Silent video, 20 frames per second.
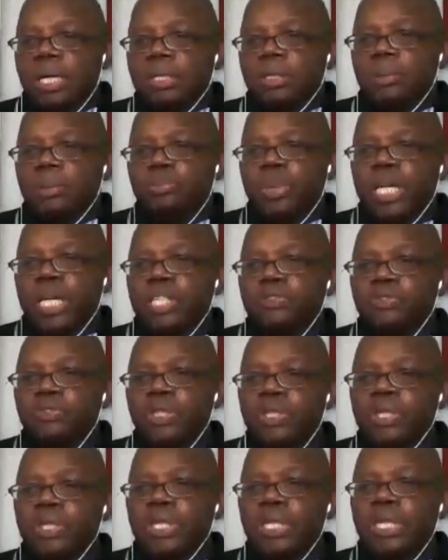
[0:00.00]
the best
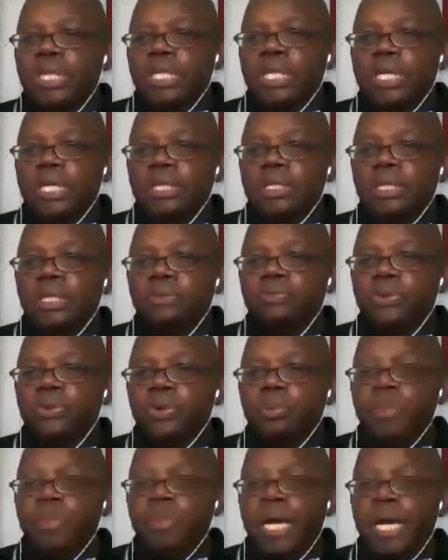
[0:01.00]
visa to get if you're
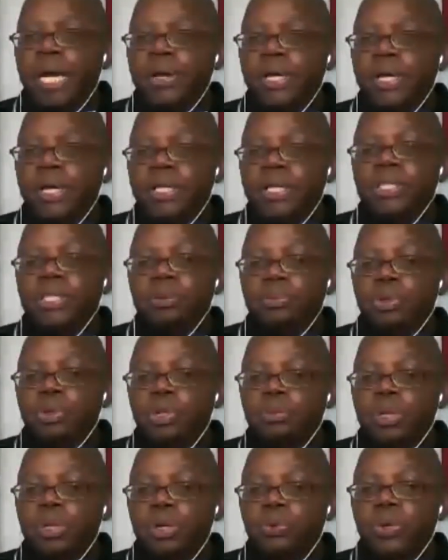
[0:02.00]
married is a
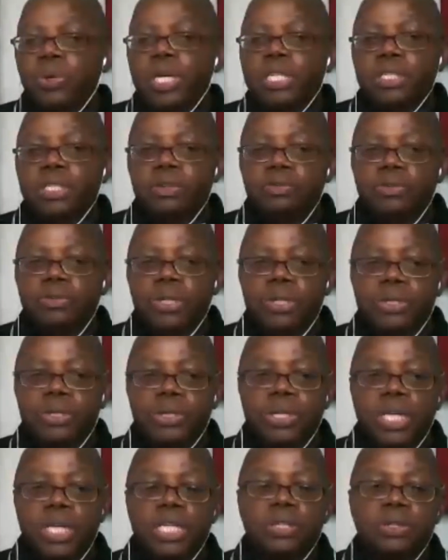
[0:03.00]
permanent resident visa
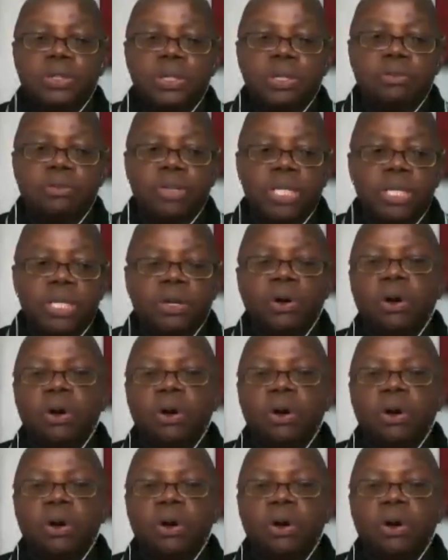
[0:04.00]
and you're living here.